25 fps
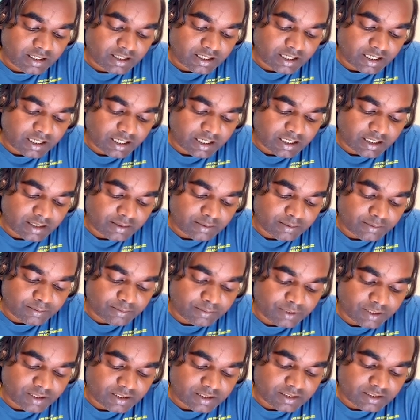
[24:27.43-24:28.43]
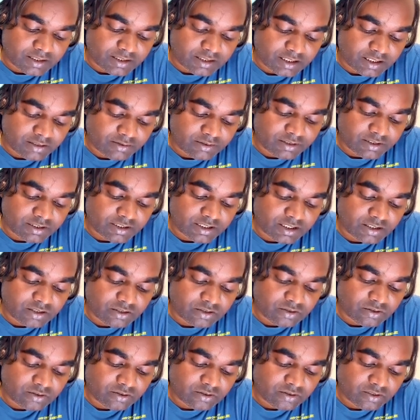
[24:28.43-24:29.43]
and plus z1
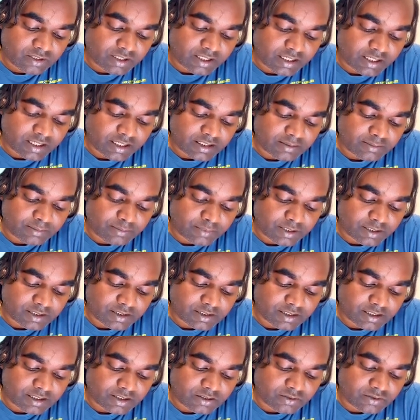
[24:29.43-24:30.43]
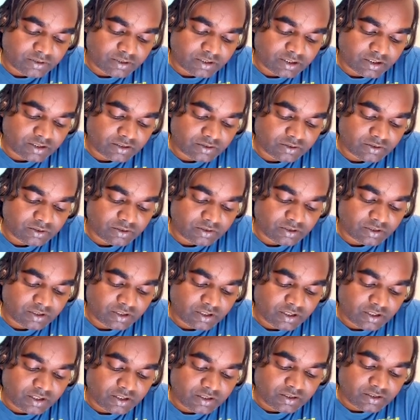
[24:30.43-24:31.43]
z2 and plus z2
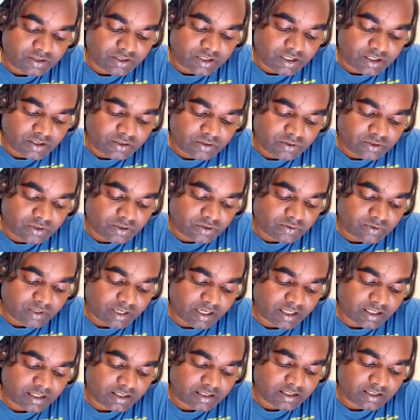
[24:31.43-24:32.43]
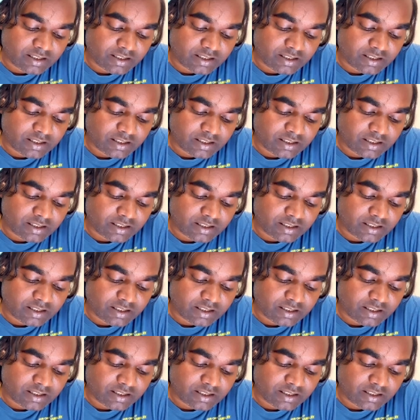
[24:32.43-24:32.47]
z2 square.